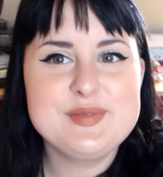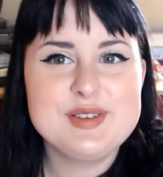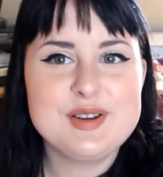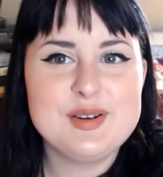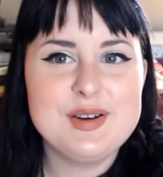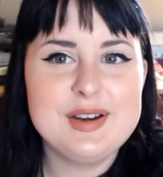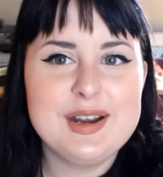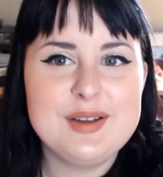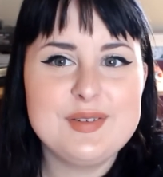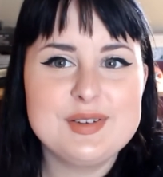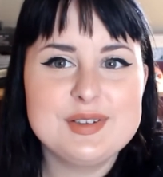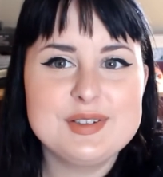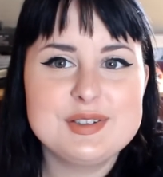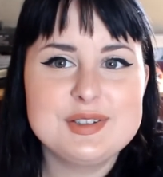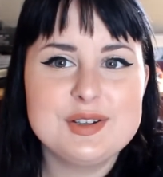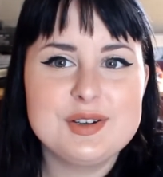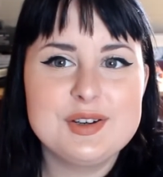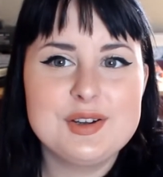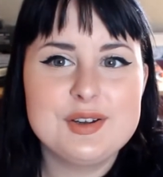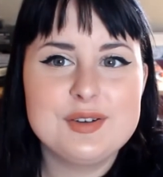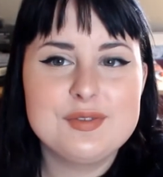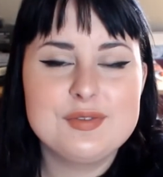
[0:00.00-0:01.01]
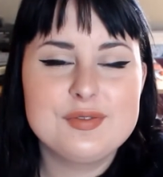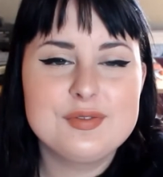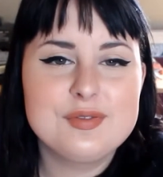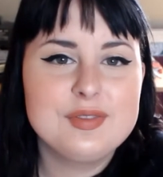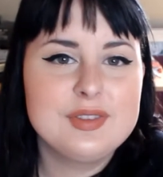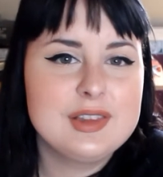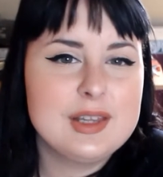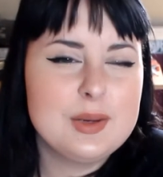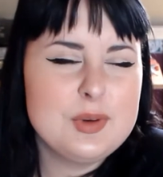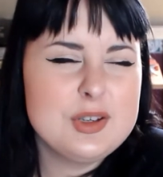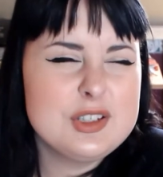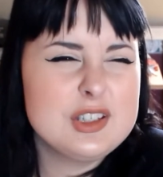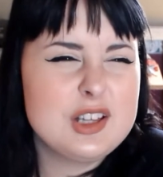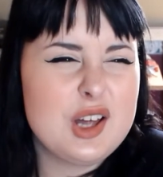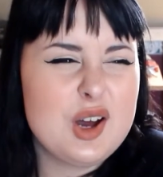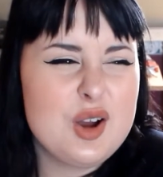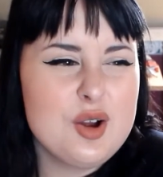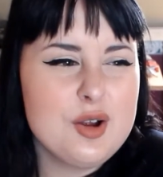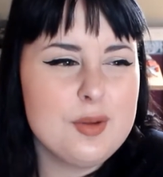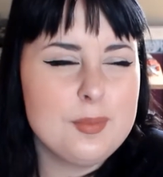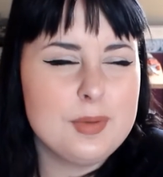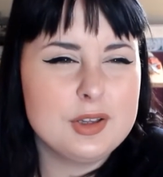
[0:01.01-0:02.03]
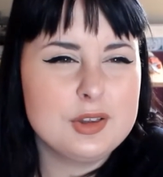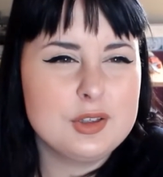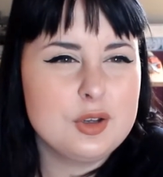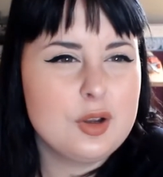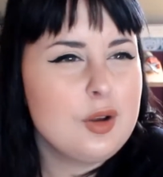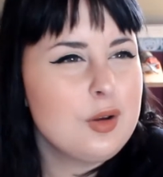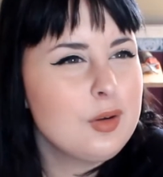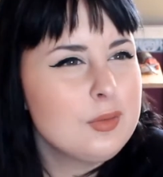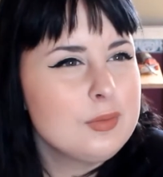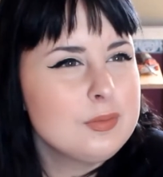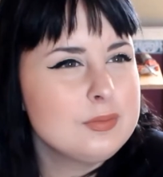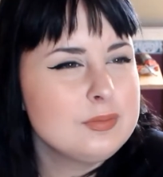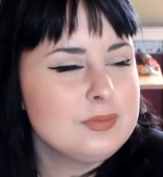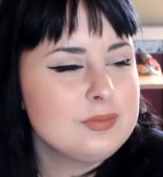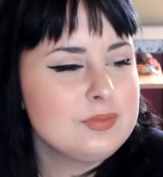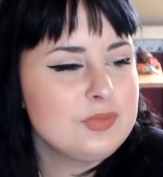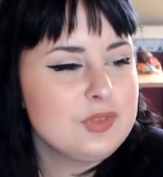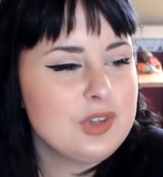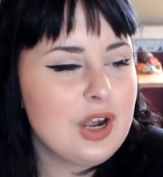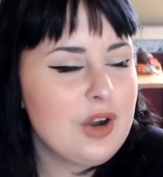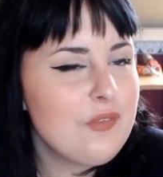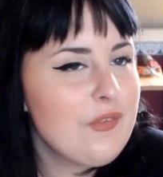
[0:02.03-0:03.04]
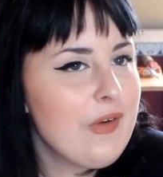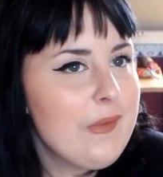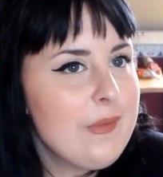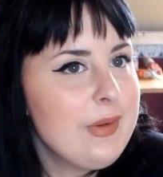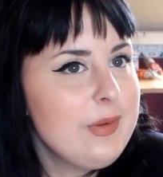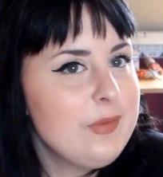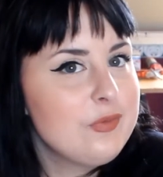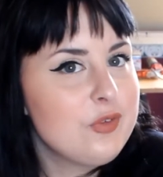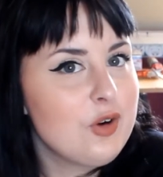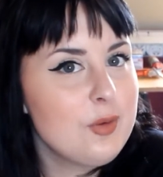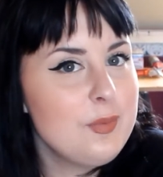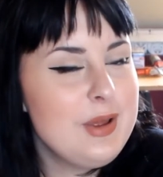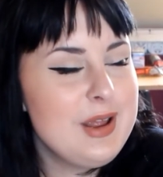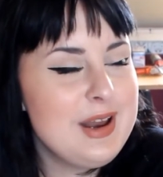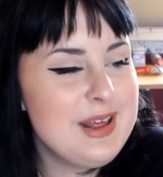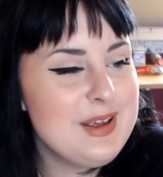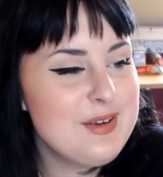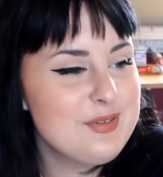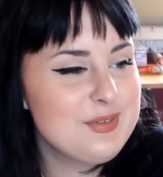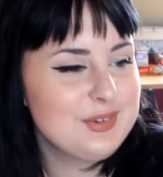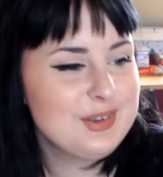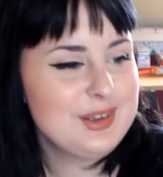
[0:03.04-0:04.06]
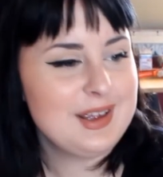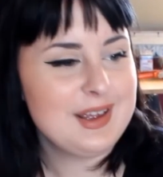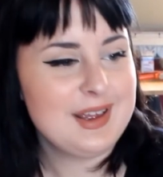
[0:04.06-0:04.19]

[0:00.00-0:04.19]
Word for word: um, sorry that was sort of that was long but not very informative